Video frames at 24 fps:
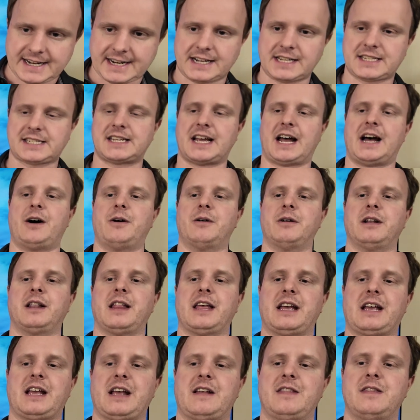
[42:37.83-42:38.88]
sound
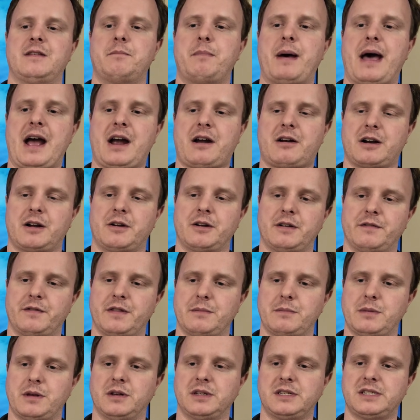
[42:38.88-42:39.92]
like in the background of
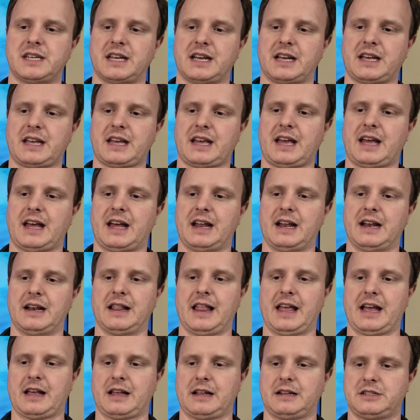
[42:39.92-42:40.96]
the music,
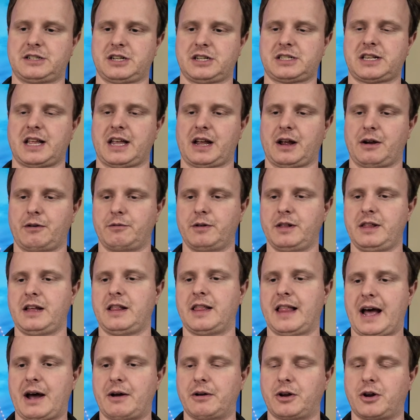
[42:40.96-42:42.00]
like just like a really
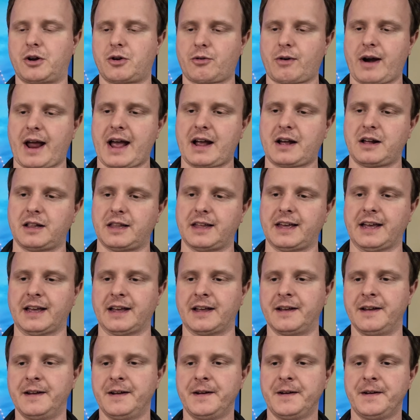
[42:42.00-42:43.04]
loud
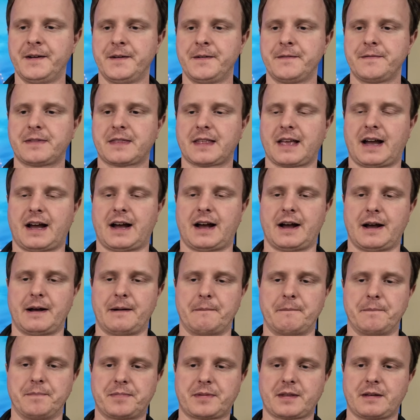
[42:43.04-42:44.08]
crackling,
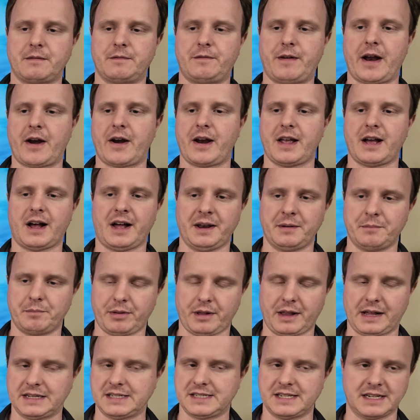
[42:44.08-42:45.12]
very
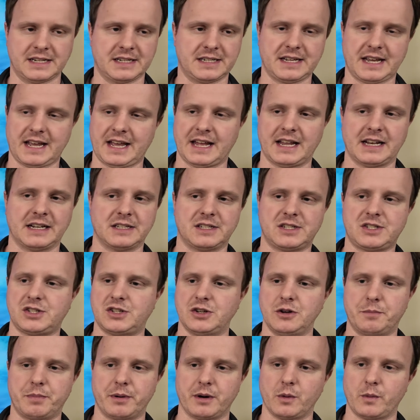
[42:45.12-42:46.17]
unpleasant and
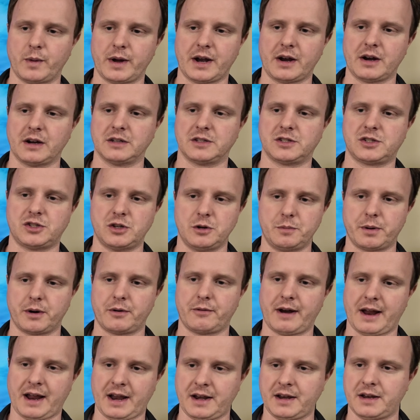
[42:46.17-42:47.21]
super weird, super
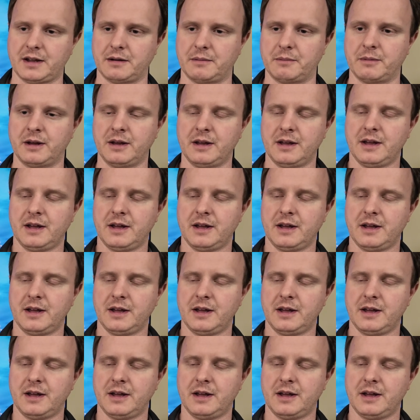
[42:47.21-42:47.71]
random.